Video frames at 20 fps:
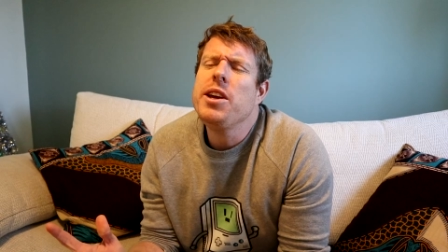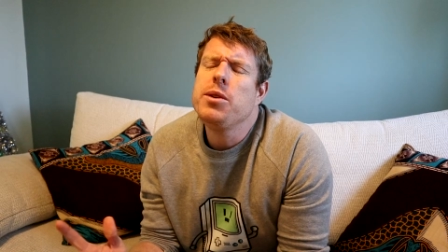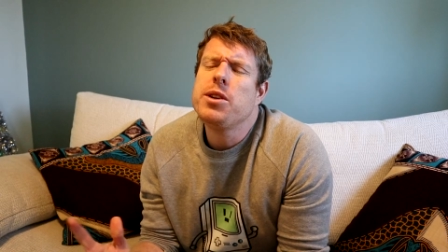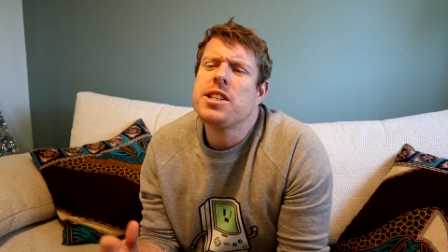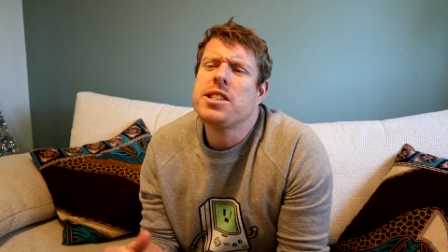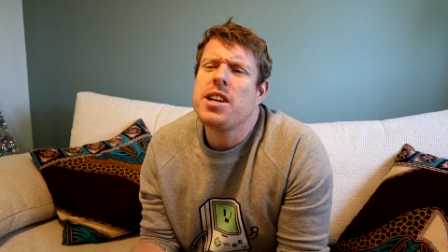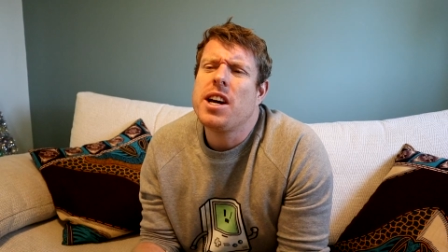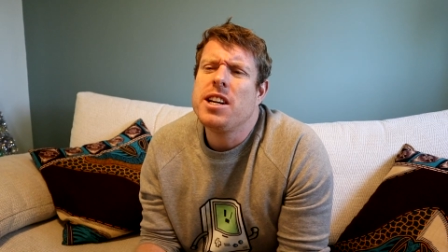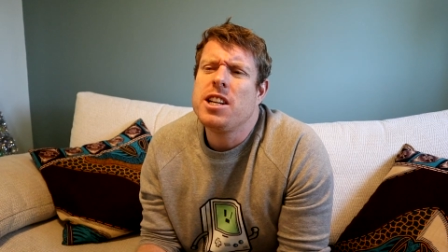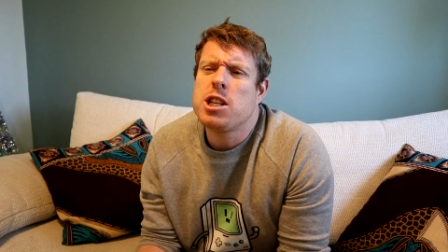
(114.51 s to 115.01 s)
you
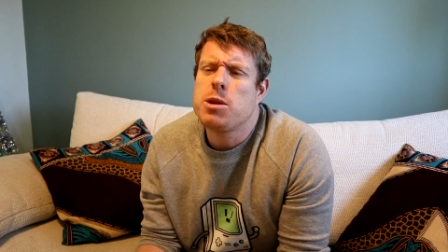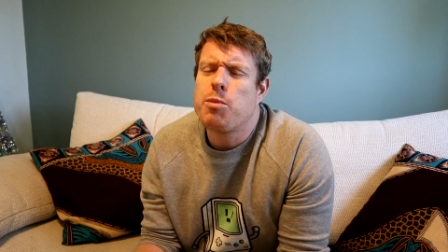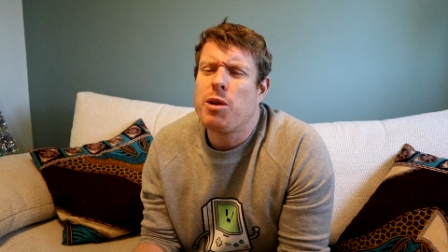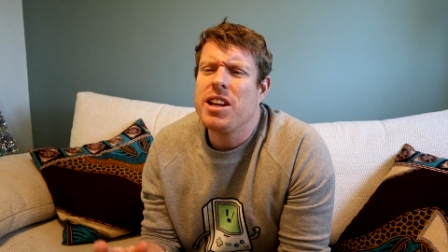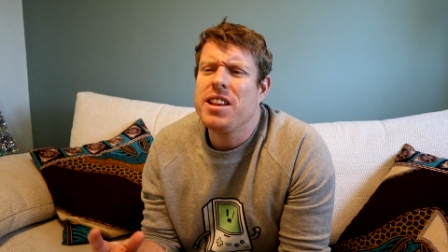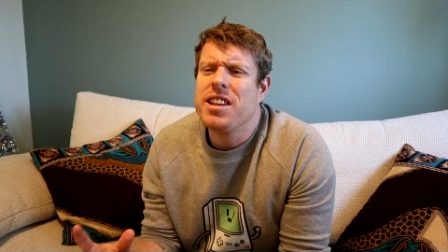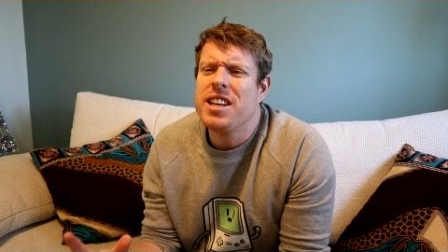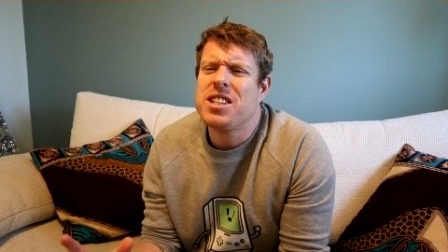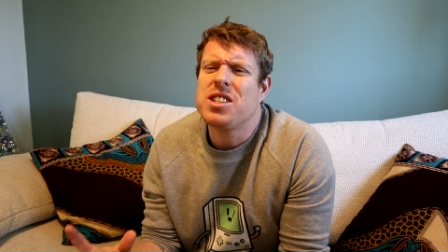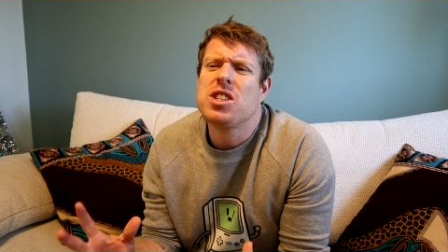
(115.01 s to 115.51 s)
decided to
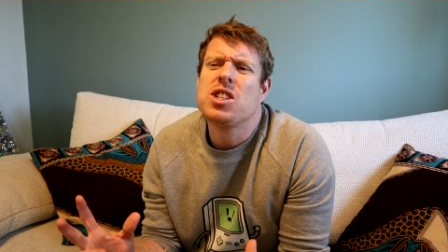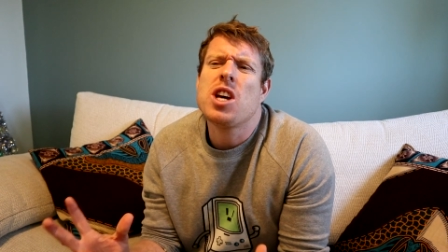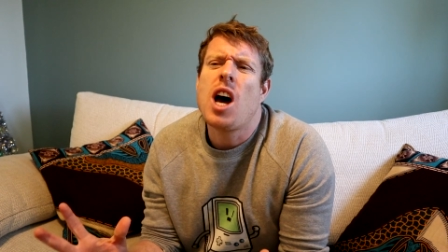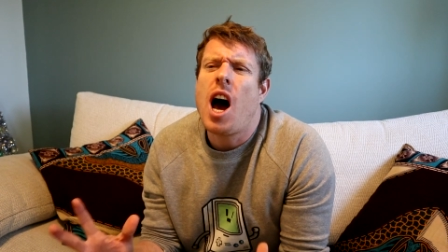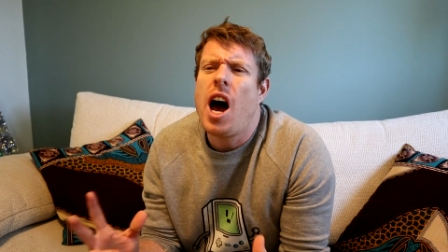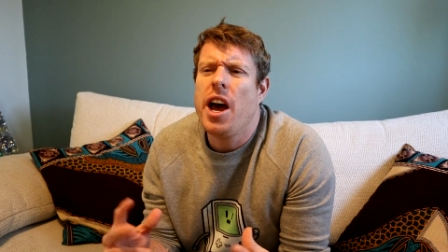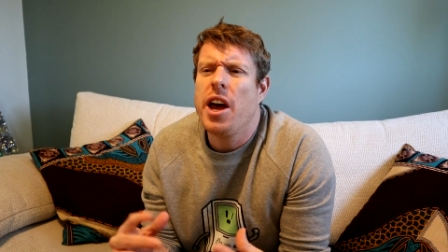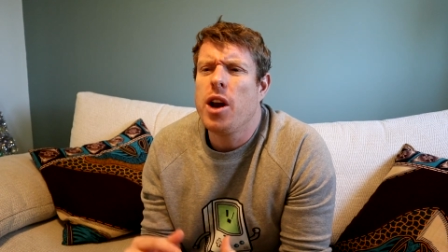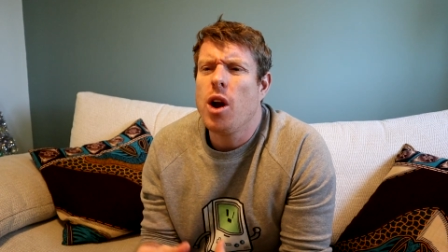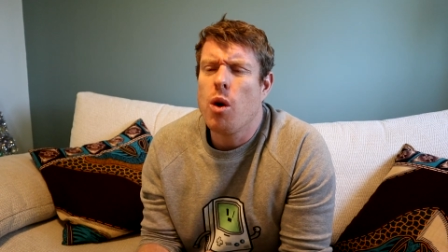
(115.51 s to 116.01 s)
bring this
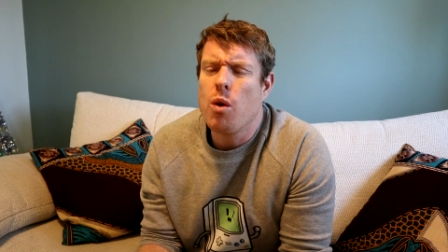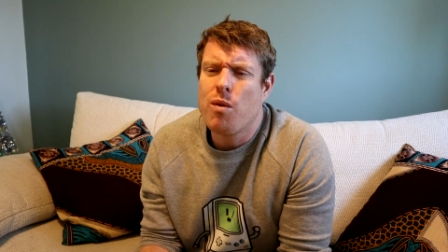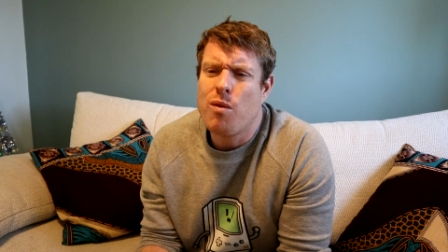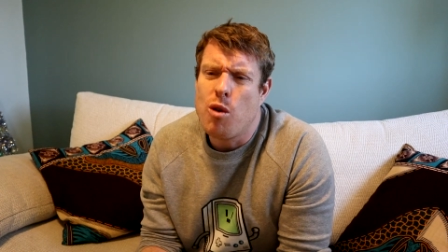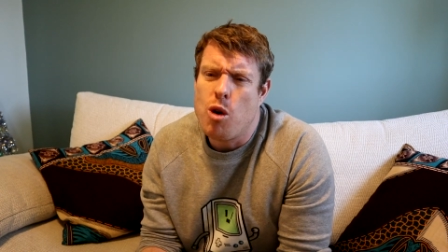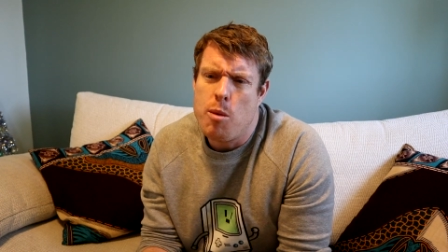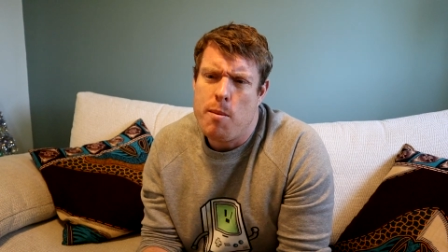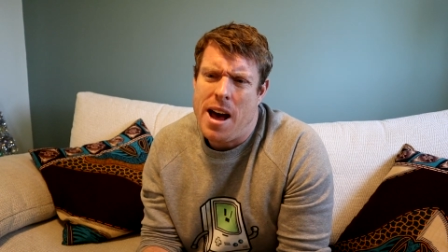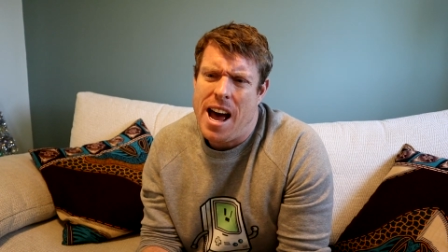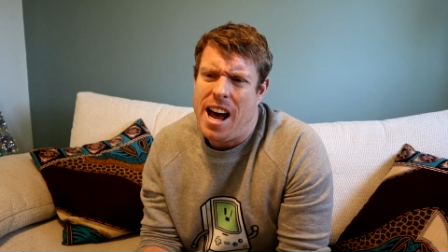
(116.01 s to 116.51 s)
tired old
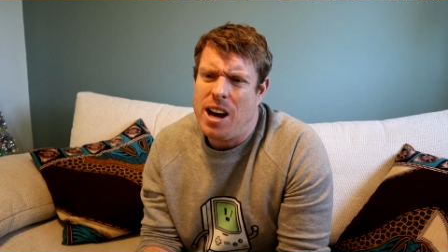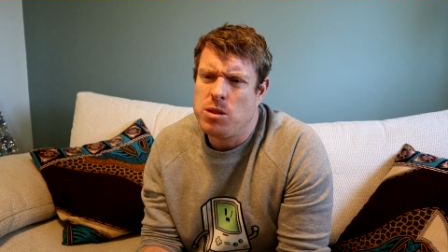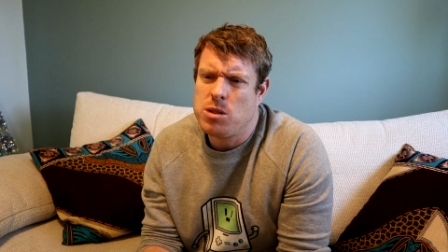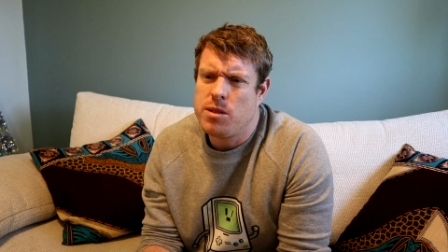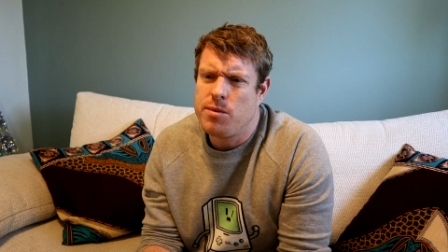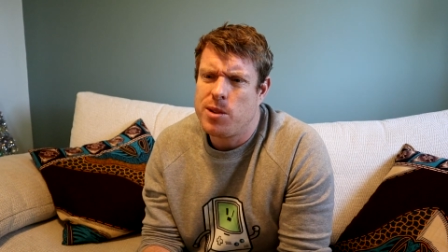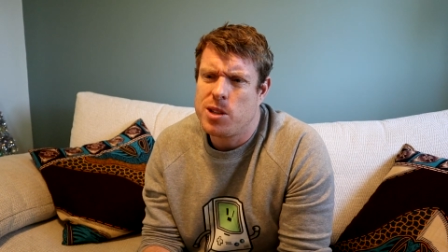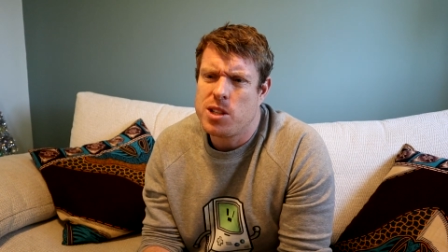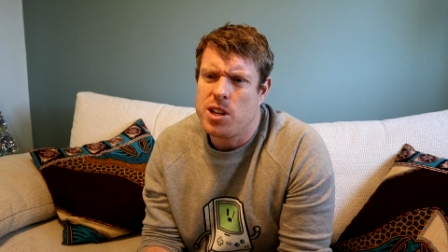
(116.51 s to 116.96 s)
format out of